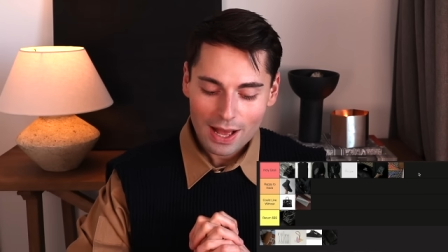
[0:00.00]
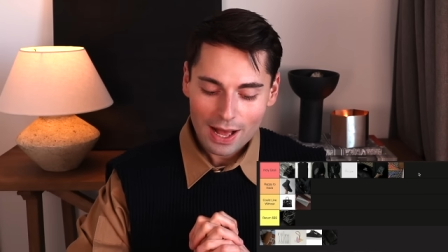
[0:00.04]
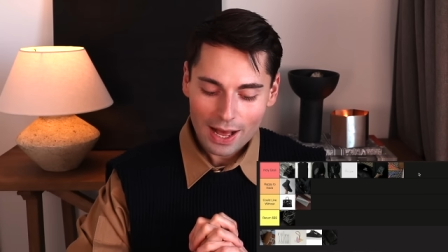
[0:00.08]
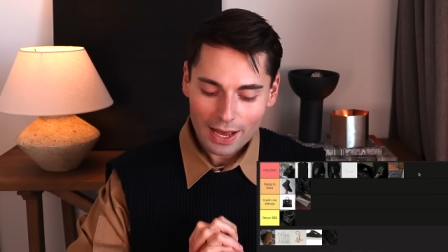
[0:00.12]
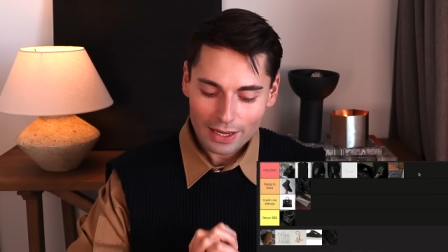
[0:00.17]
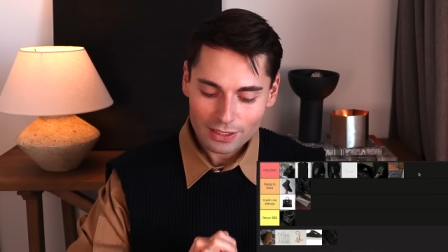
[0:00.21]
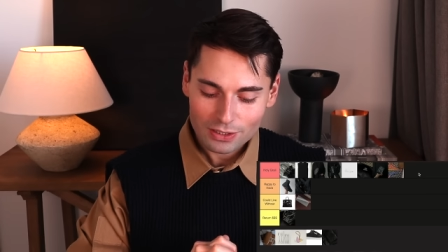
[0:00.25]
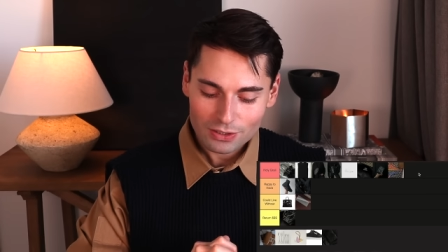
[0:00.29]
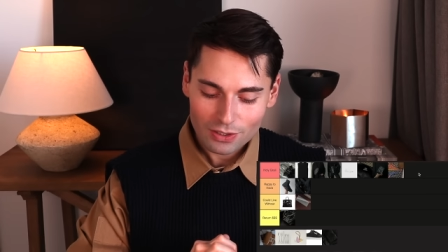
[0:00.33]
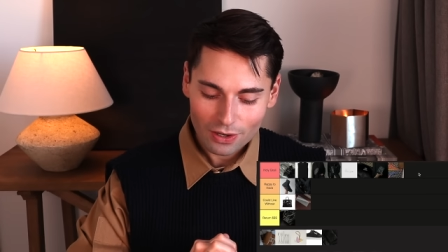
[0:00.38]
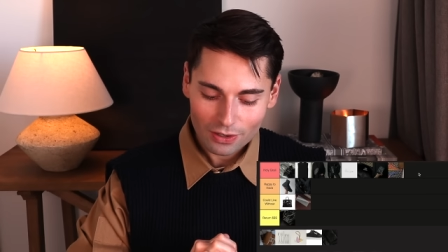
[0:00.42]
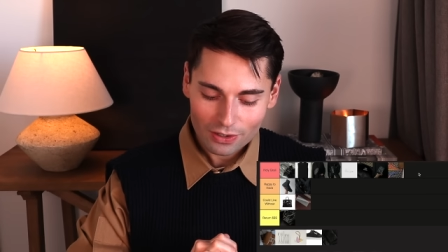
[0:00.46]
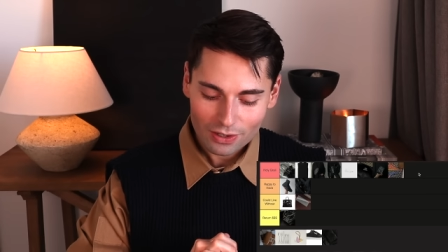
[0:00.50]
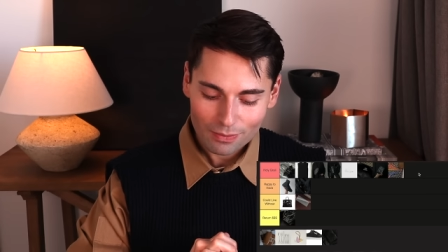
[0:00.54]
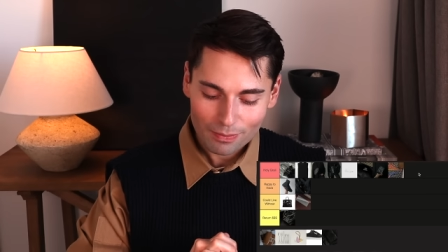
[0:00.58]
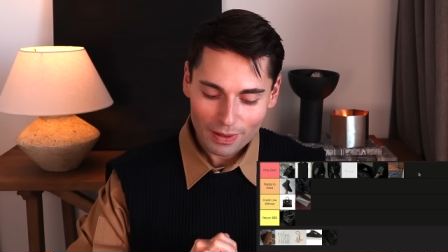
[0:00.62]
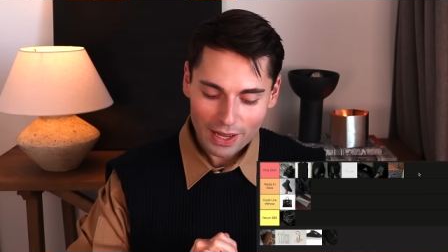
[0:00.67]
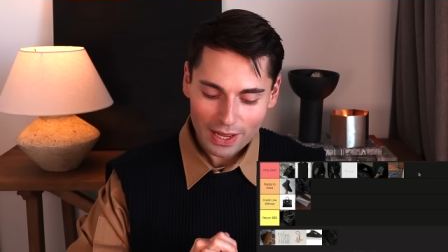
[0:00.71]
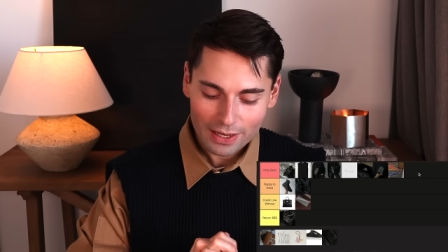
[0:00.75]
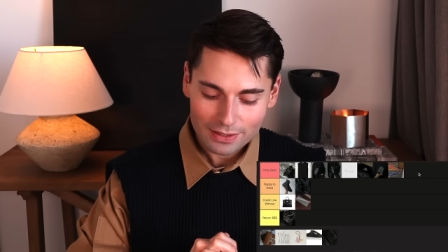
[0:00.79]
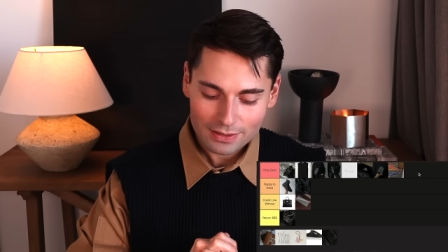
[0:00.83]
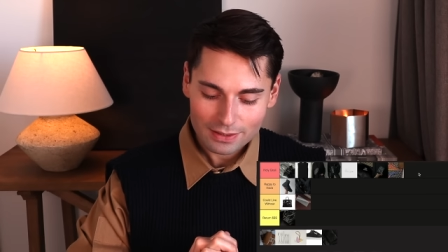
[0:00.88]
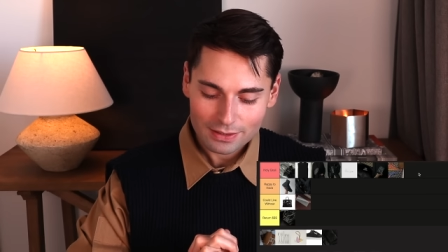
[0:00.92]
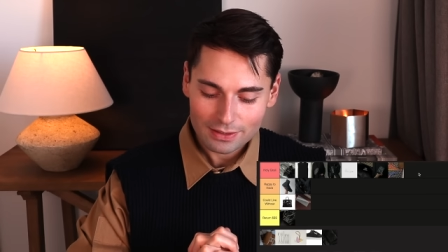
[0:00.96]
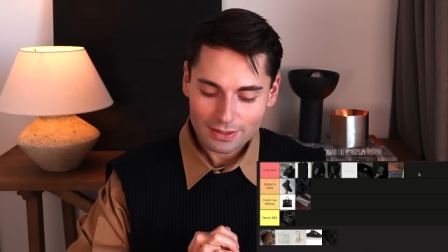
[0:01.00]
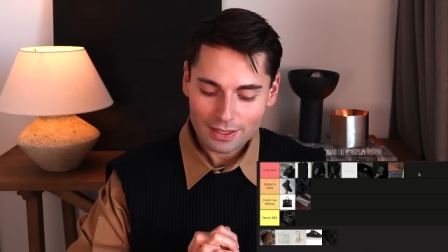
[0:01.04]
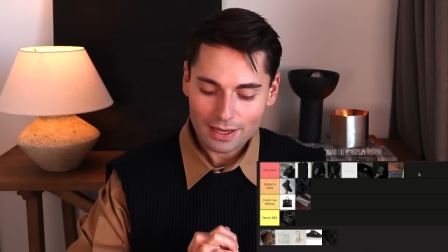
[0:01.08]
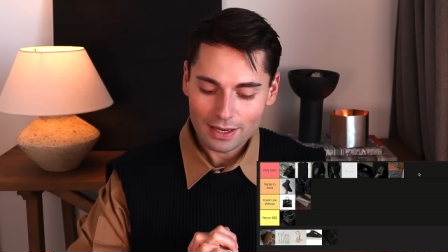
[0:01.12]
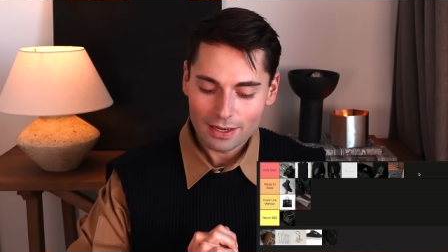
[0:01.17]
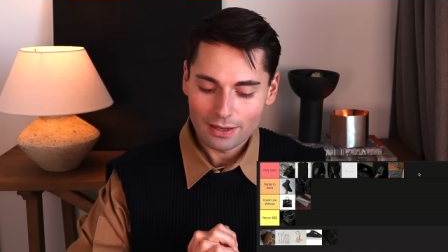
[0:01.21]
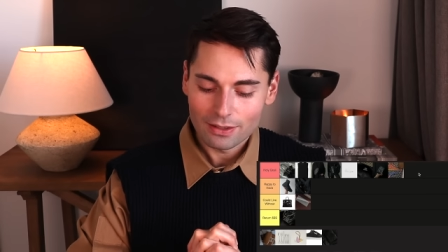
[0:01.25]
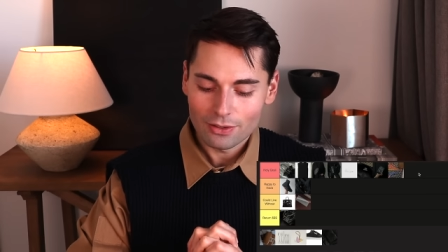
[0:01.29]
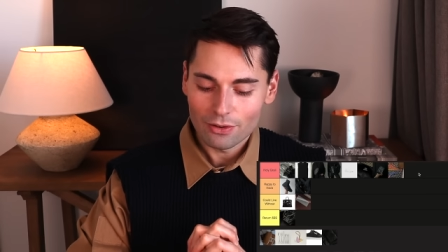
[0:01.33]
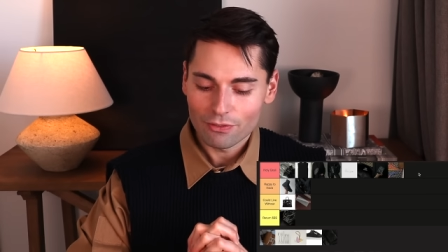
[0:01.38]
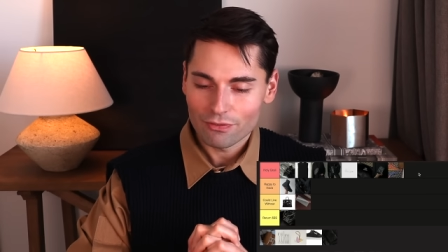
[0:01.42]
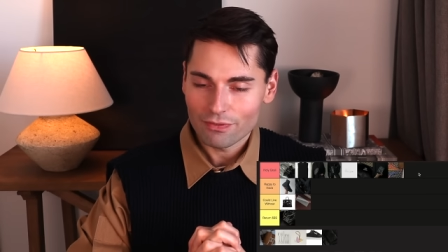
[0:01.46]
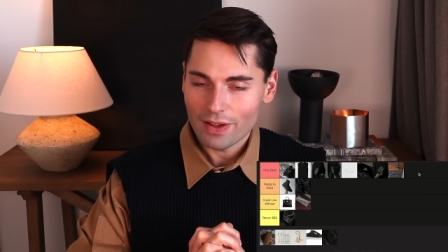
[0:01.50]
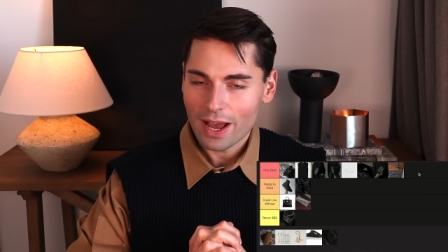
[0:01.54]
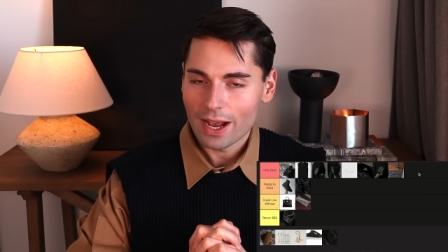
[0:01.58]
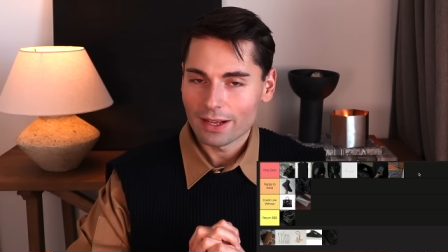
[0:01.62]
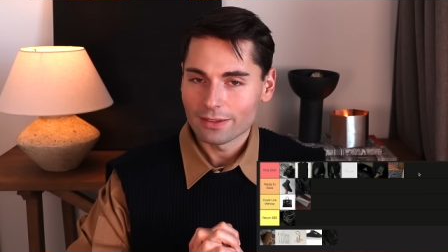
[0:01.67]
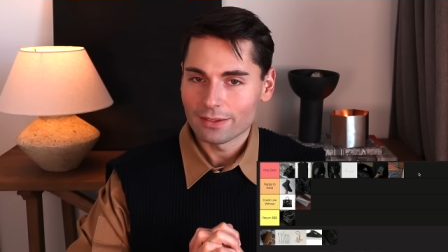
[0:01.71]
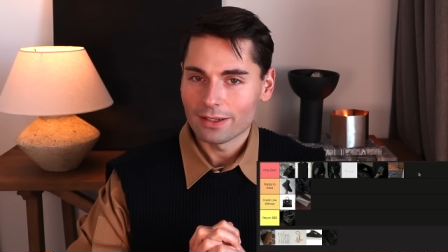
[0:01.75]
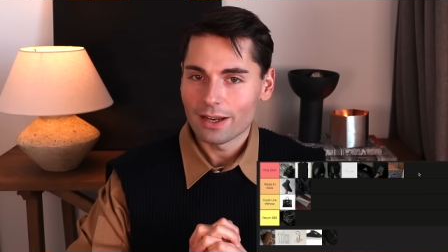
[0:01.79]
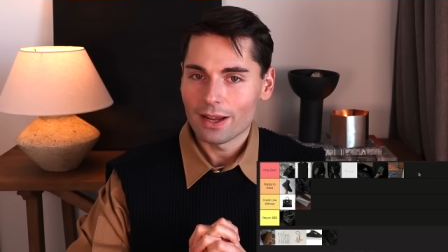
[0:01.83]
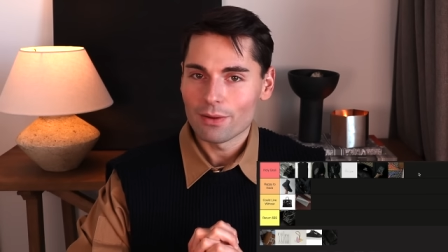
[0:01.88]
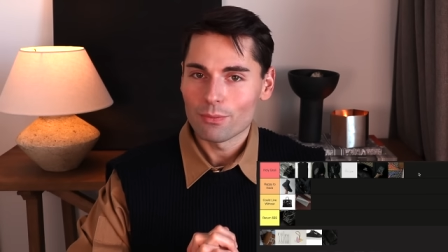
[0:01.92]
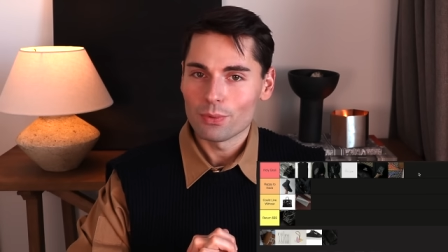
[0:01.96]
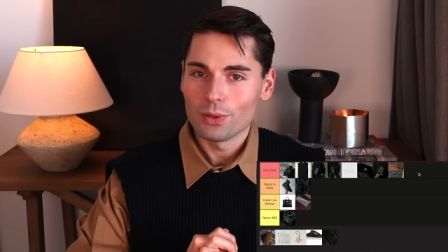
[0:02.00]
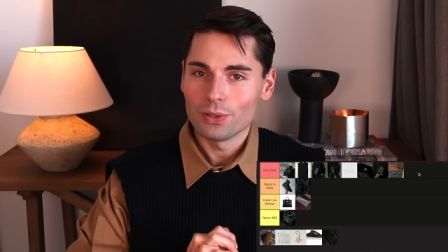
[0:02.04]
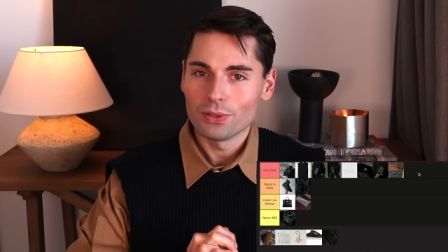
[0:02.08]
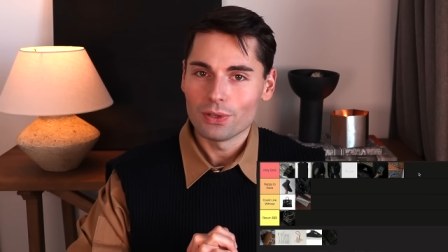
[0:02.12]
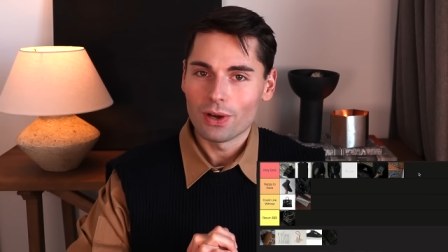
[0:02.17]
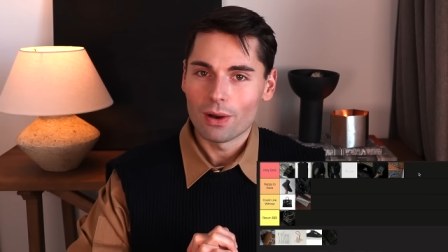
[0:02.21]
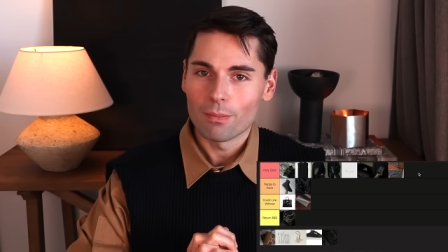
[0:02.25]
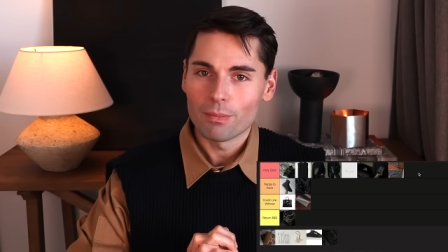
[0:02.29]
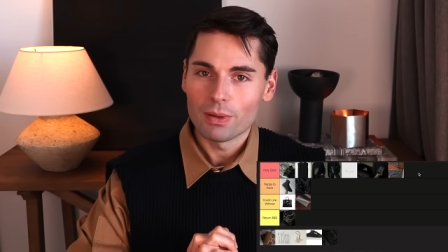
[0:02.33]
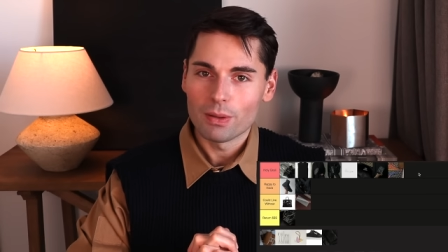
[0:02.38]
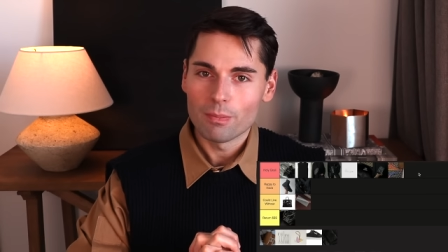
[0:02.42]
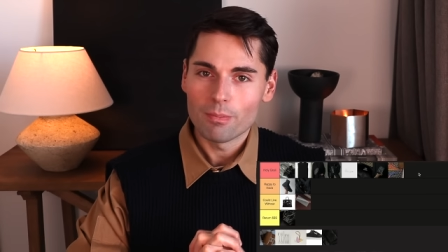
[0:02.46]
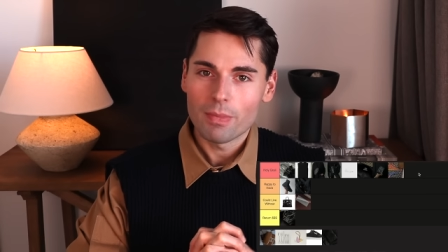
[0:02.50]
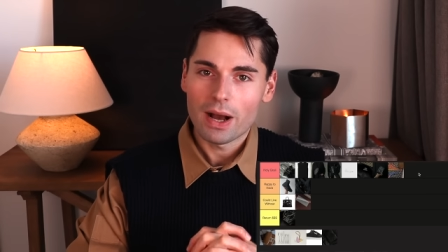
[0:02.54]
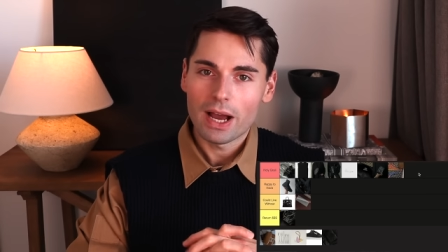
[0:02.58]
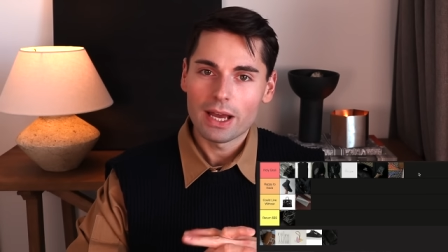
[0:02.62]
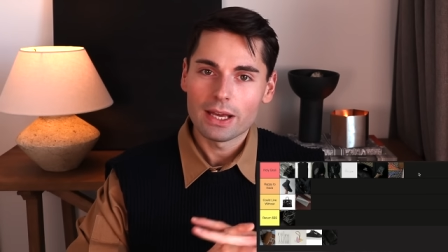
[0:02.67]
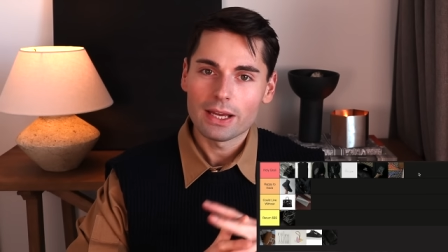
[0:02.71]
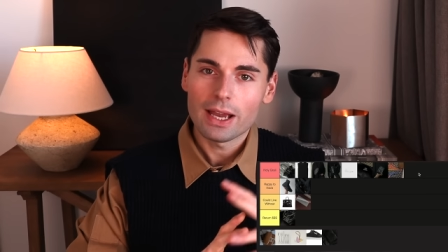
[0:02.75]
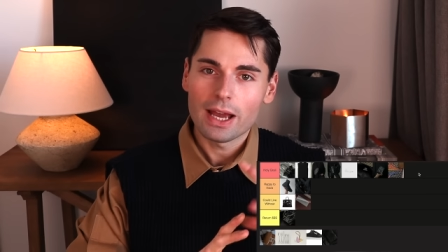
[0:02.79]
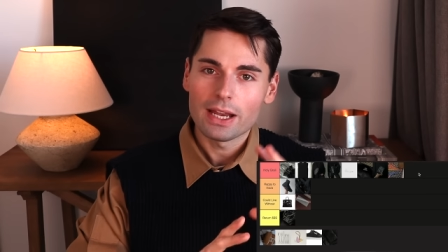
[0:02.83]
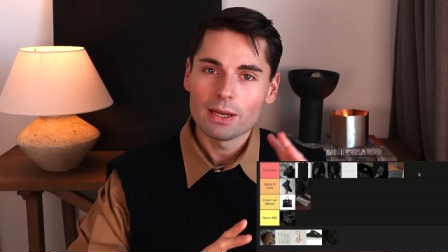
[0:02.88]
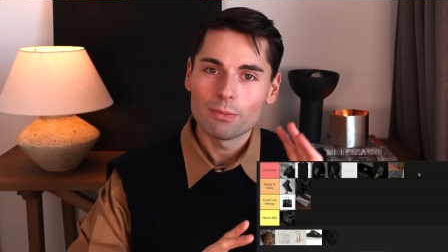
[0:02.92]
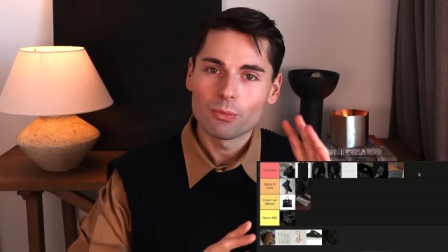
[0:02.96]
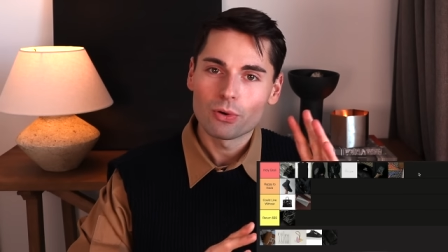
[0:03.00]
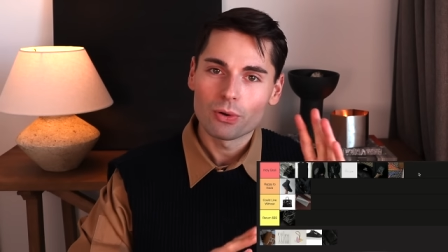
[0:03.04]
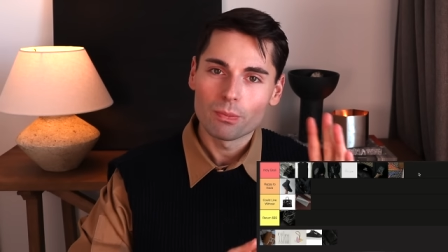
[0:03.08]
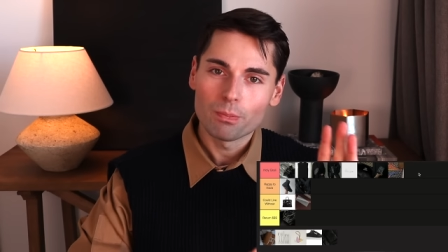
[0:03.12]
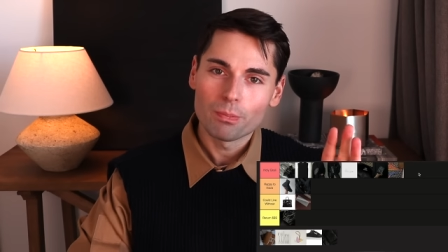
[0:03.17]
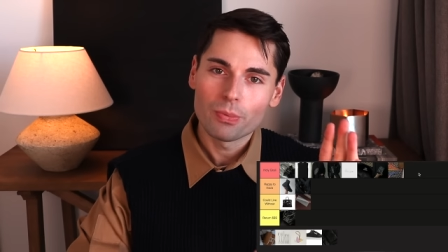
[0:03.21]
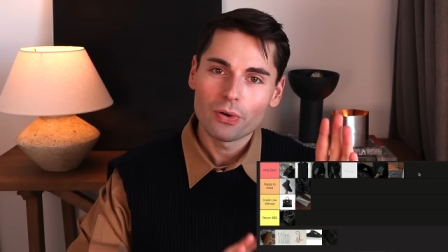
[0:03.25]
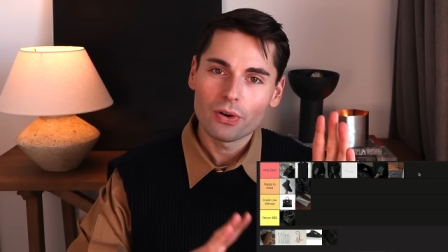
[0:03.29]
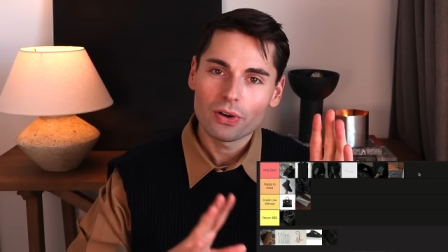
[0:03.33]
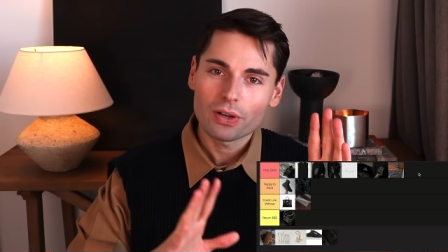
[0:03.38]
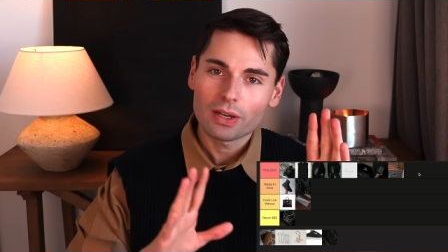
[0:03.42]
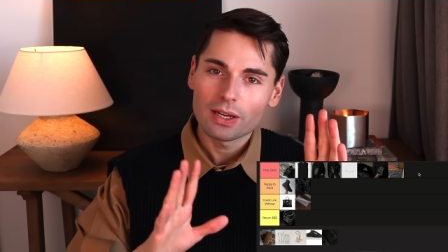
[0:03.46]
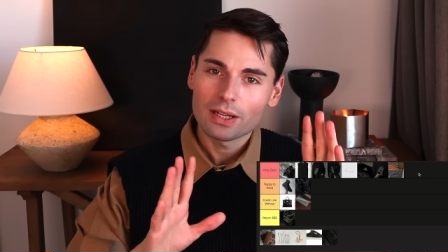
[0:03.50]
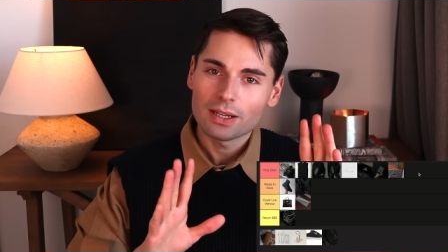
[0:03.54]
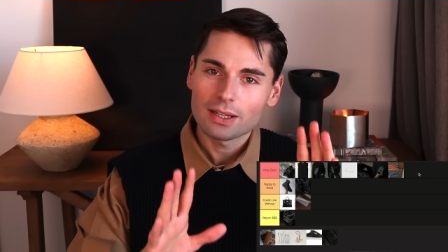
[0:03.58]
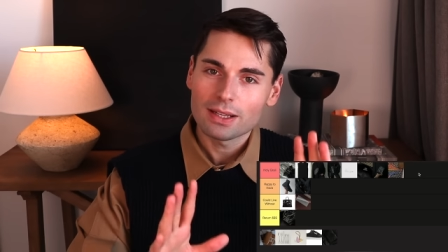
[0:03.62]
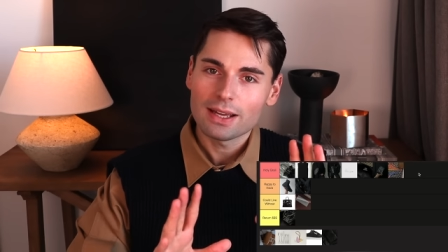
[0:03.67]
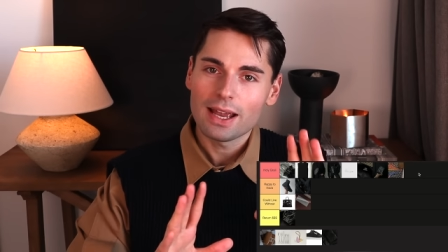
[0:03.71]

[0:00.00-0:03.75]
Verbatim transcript: I talked about the, the fact that I will not be buying any more Birkin,